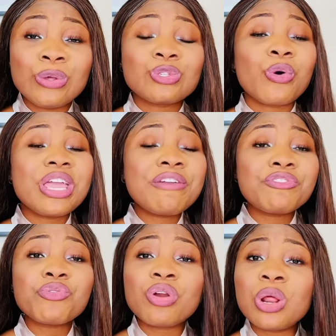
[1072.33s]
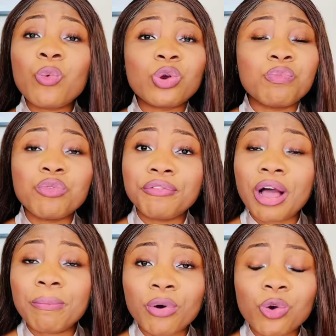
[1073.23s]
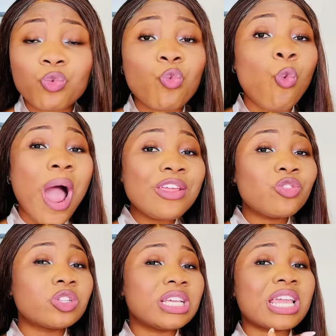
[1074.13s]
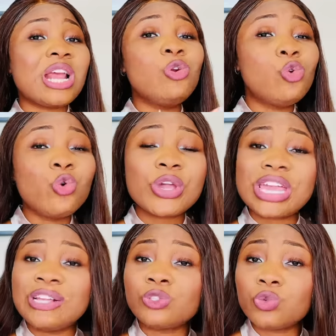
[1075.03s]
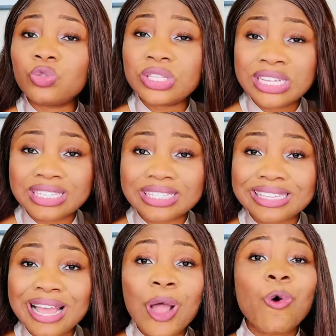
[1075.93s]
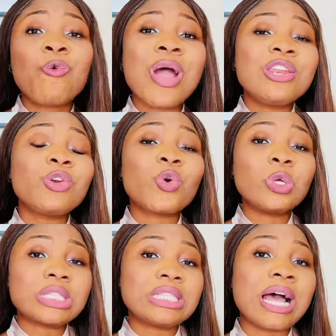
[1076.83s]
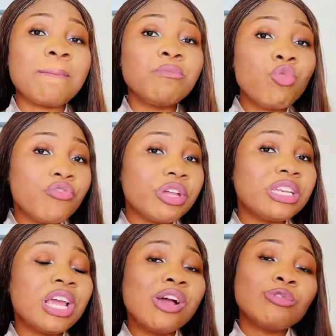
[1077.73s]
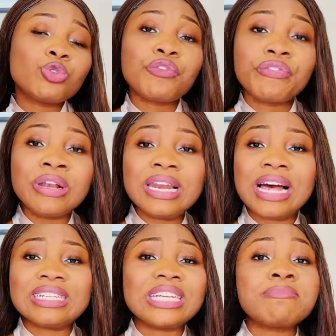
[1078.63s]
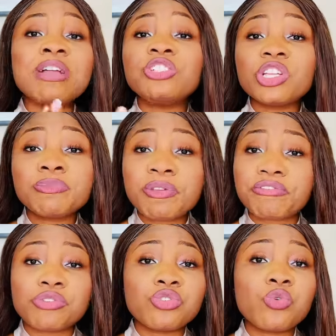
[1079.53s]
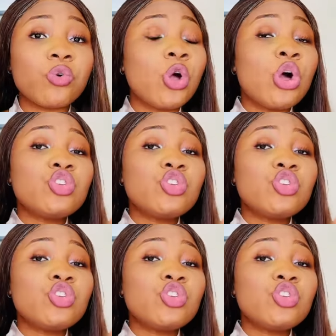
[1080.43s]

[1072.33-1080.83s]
So if you really want to move abroad, why not take a look into this? Why not consider moving to Finland? It might just be for you.